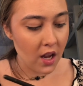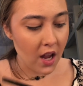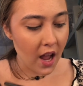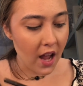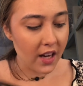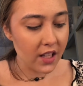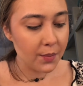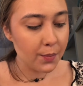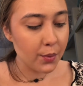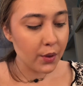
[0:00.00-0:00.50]

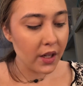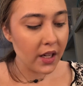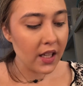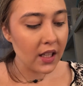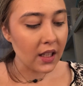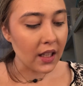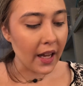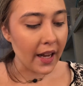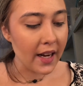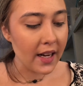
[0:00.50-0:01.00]
and it's pretty
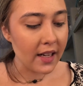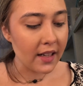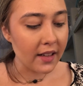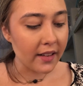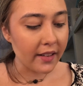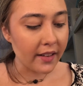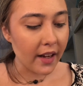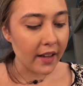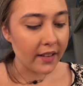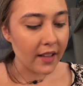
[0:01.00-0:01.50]
light
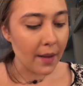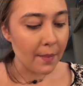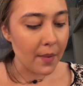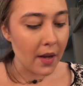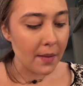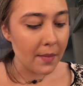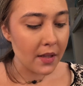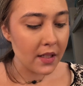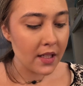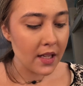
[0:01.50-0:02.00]
and not that
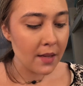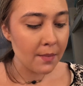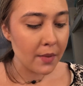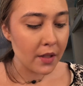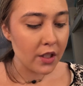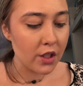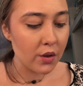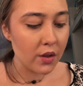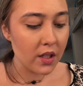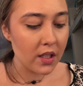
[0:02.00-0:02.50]
pigmented,
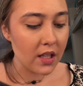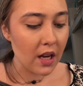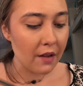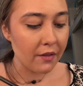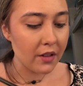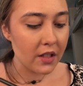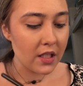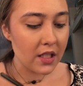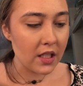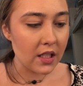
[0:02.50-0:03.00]
but you can
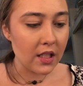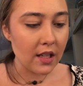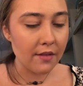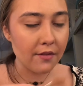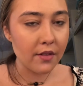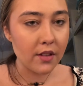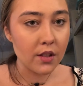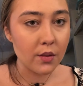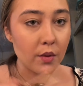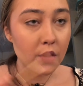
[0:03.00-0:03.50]
definitely see a
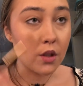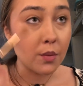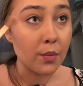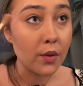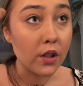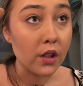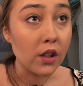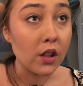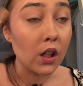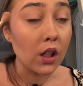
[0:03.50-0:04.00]
difference when you
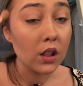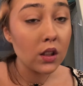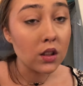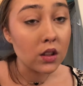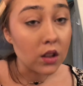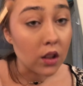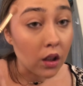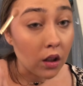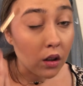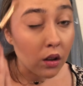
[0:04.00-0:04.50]
put it on.
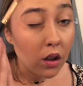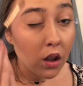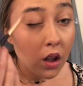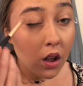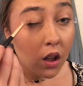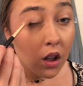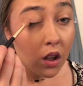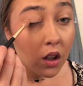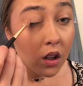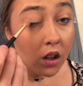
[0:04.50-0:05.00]
So
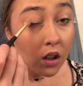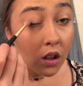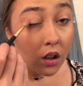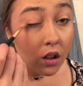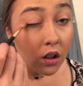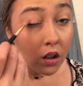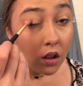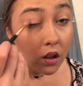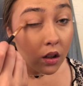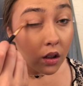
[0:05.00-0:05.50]

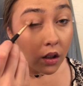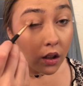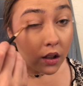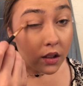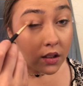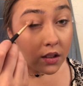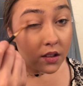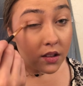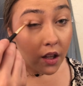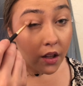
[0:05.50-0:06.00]

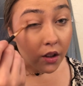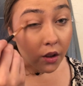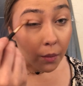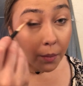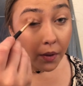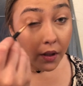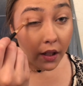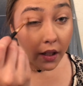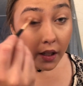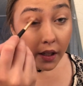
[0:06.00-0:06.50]
it's subtle,
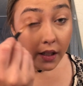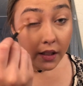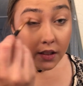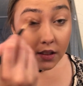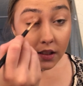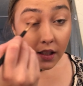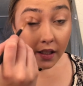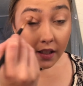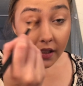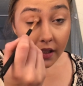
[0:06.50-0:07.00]
but
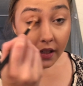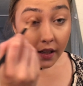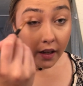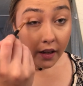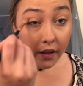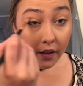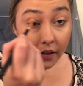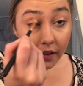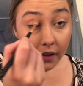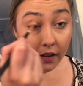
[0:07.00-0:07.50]
it's like
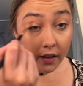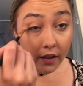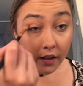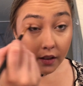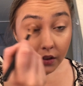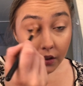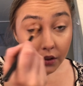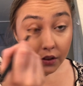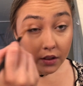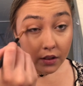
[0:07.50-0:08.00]
there, and
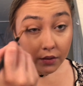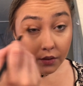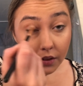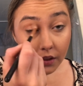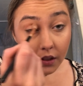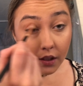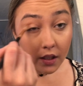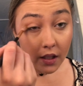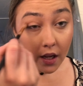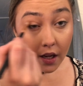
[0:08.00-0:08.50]
it looks
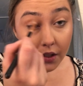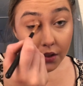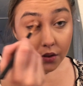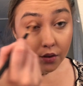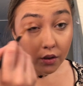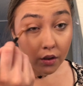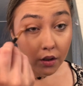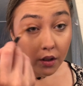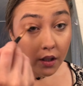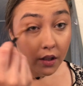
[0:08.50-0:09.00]
really
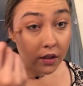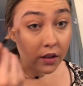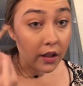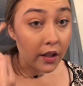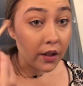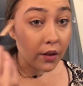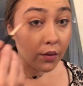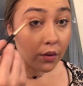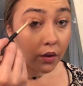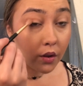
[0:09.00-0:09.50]
natural and
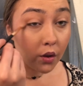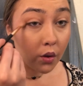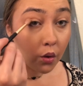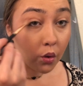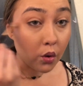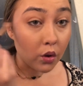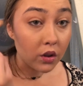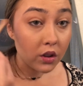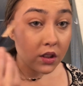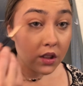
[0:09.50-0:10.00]
like really
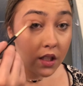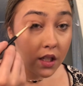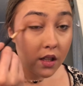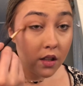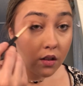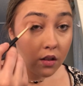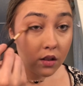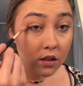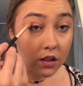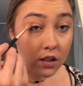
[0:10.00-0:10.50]
cool. See,
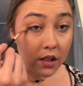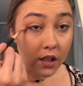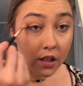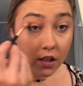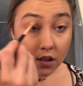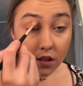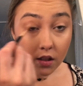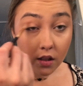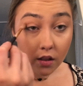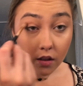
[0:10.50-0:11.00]
you can see
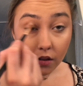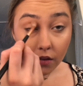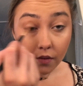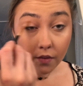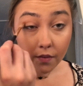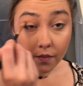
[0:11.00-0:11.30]
it still.